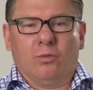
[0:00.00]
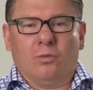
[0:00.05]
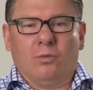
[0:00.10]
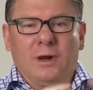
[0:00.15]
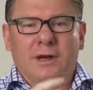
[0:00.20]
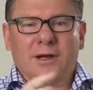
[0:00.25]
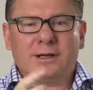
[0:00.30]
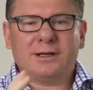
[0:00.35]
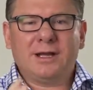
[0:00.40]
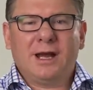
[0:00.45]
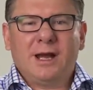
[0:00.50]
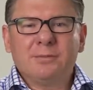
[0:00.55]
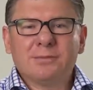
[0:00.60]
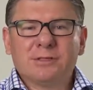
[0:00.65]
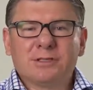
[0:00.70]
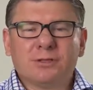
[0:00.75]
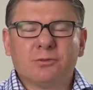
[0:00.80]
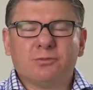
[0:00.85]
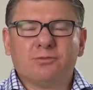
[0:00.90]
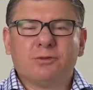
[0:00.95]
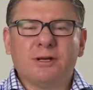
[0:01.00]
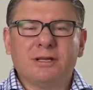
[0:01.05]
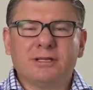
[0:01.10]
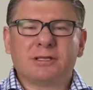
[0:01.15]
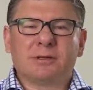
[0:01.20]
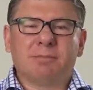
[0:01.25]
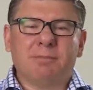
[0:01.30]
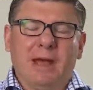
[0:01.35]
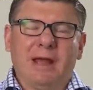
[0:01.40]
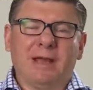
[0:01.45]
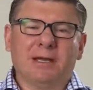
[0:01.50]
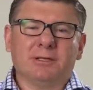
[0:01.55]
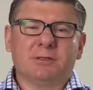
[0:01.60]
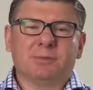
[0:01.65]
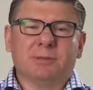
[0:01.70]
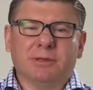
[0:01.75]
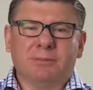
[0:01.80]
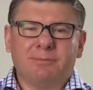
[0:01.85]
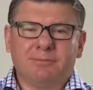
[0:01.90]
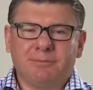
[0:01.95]
When it comes to risk
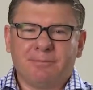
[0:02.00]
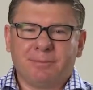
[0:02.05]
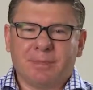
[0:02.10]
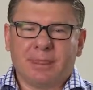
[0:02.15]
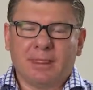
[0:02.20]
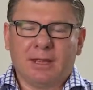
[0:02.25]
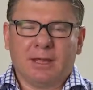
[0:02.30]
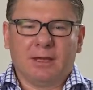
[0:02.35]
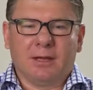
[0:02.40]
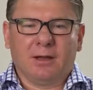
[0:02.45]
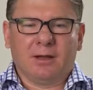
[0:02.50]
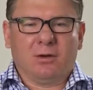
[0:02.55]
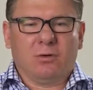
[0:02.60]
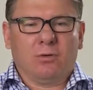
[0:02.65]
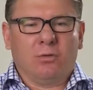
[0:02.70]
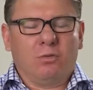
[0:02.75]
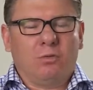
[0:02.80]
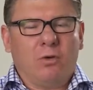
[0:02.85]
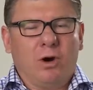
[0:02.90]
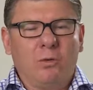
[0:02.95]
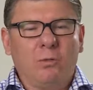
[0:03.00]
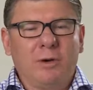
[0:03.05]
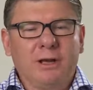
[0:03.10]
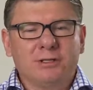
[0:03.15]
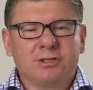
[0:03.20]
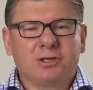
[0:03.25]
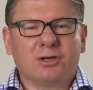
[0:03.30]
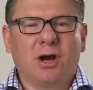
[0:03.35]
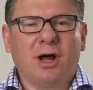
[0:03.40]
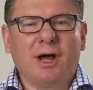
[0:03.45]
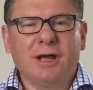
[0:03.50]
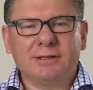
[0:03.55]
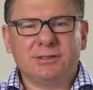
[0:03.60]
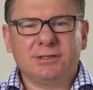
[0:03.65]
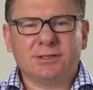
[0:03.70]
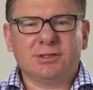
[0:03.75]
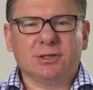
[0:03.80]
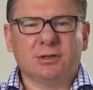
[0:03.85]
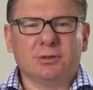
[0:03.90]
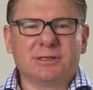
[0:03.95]
management, what we're trying
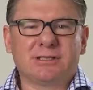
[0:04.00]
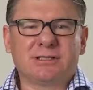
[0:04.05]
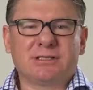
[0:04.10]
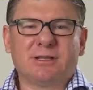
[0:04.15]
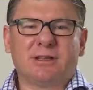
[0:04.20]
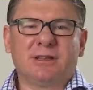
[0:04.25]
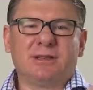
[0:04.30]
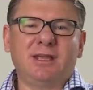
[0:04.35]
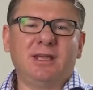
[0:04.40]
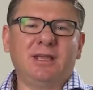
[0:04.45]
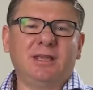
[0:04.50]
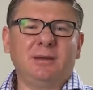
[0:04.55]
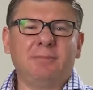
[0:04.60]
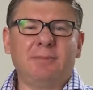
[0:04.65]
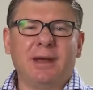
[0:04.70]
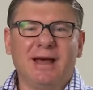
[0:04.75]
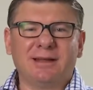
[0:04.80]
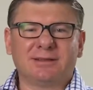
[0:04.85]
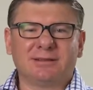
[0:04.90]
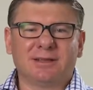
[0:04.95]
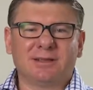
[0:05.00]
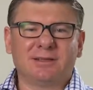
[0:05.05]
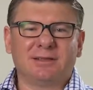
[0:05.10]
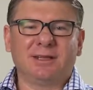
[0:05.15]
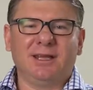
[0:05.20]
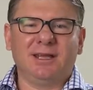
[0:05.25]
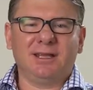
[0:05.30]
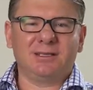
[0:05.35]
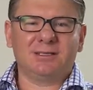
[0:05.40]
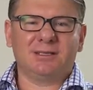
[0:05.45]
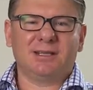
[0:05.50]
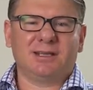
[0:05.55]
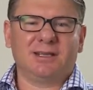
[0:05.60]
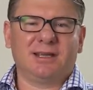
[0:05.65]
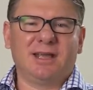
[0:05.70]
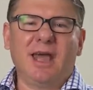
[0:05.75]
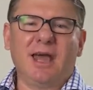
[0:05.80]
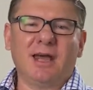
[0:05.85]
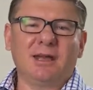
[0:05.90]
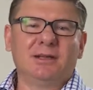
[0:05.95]
to do is to think about the things that
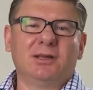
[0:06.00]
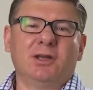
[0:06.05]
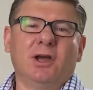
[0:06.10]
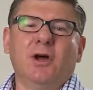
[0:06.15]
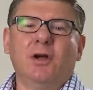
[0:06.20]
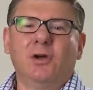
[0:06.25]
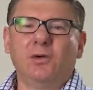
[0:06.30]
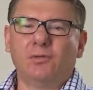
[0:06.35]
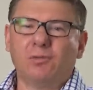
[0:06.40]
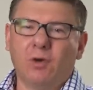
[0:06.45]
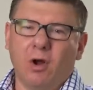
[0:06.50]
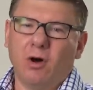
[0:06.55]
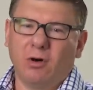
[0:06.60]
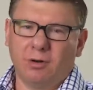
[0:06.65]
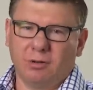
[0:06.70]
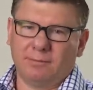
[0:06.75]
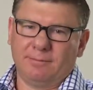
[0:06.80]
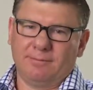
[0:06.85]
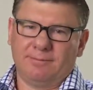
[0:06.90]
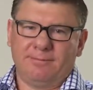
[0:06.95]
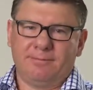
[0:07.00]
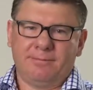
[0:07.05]
can go wrong.